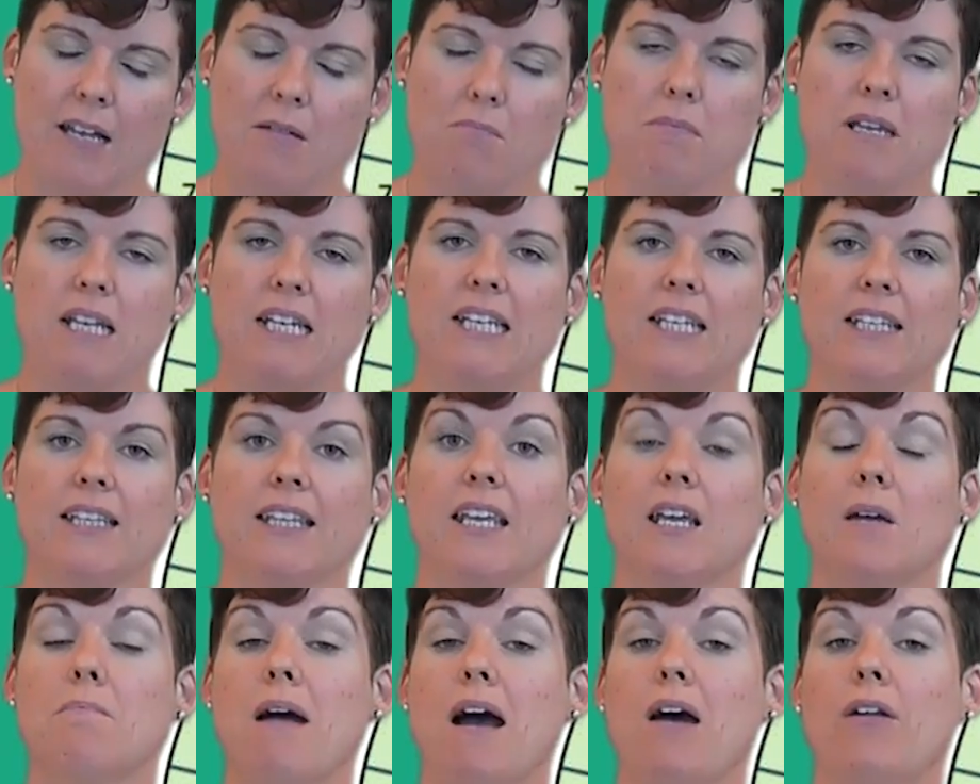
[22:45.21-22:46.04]
meaning
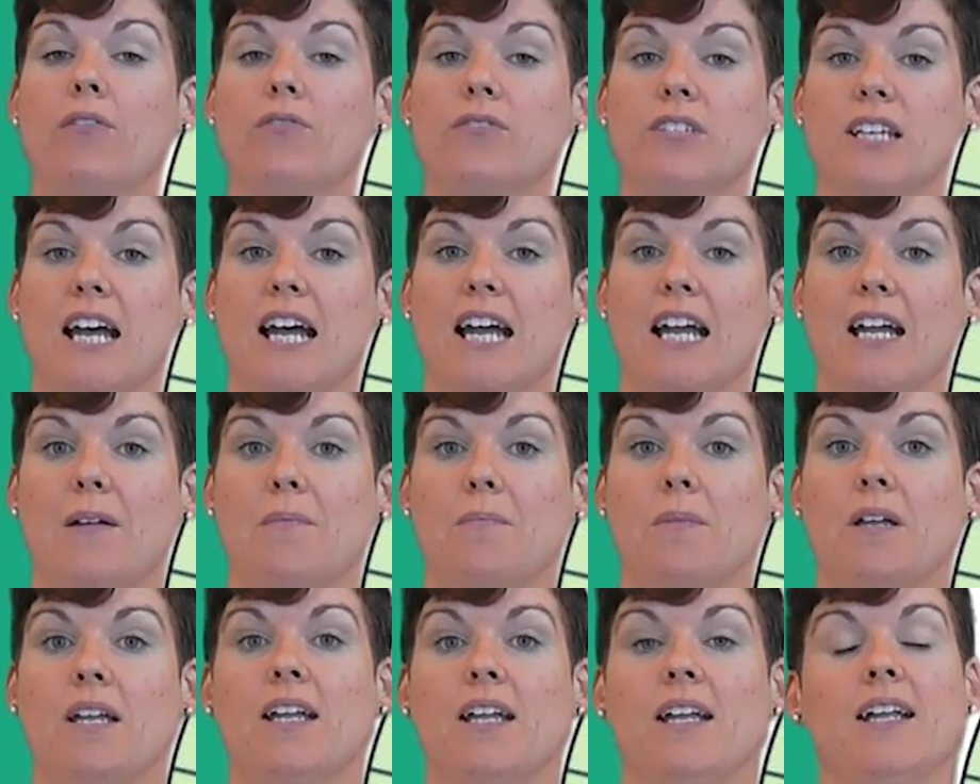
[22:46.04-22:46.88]
the amount of
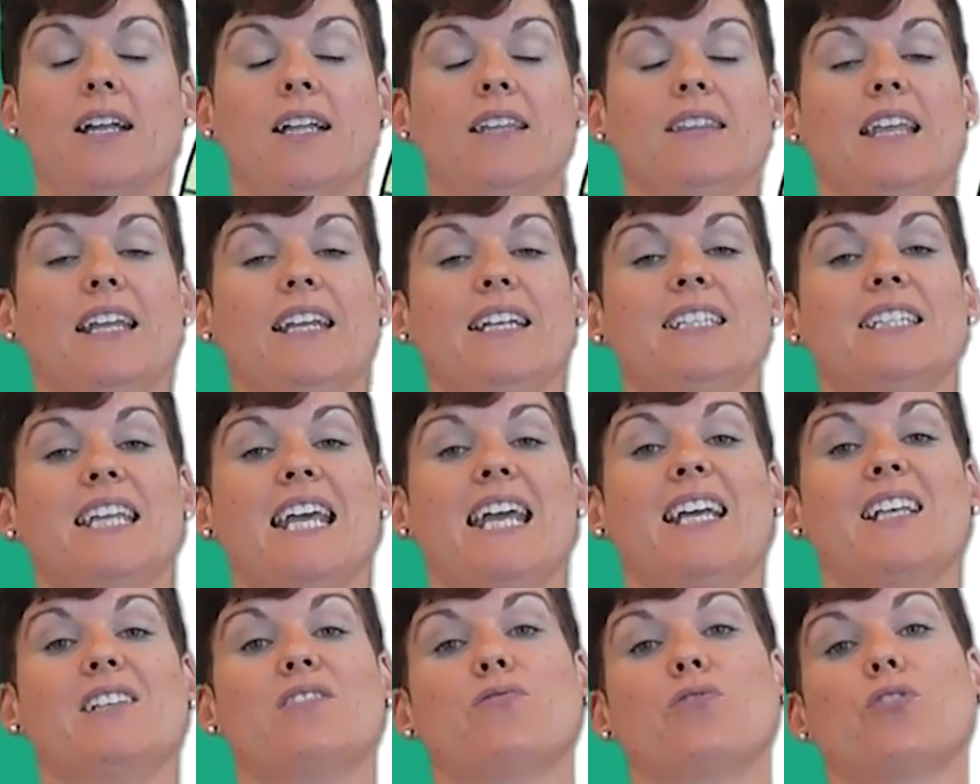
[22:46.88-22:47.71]
time that it
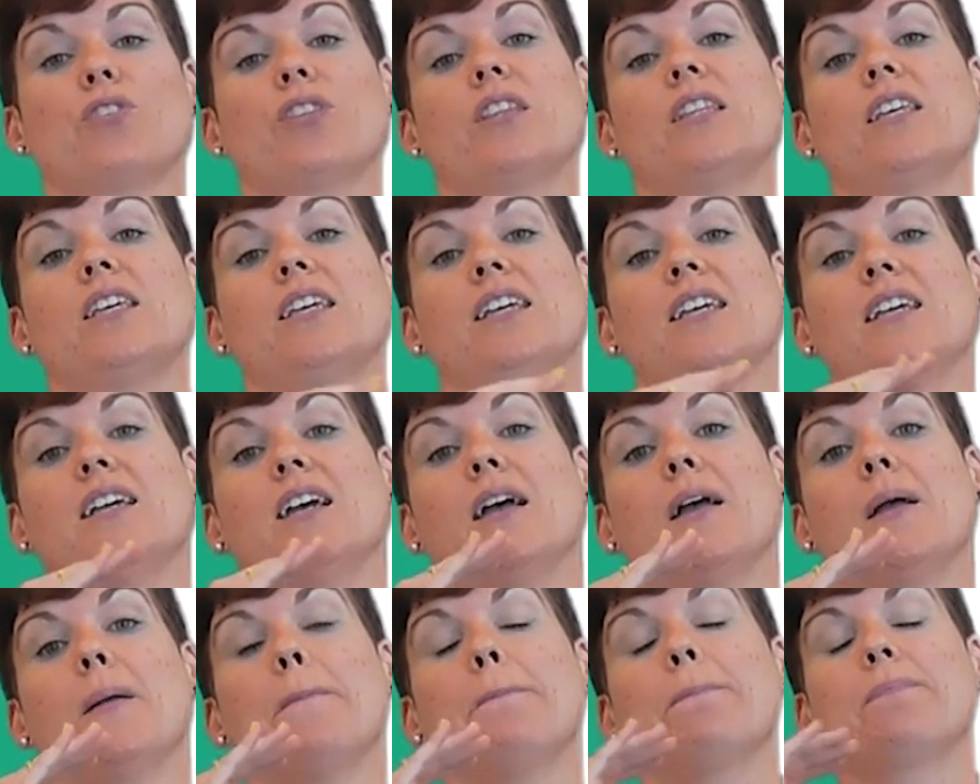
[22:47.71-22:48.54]
takes for
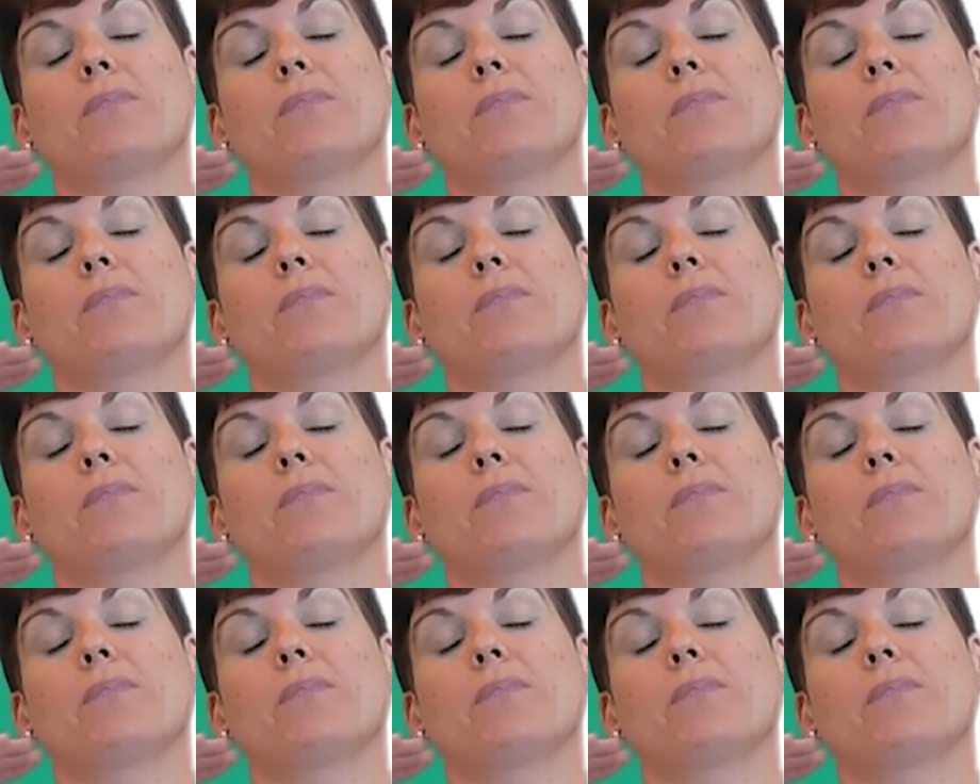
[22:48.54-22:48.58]
the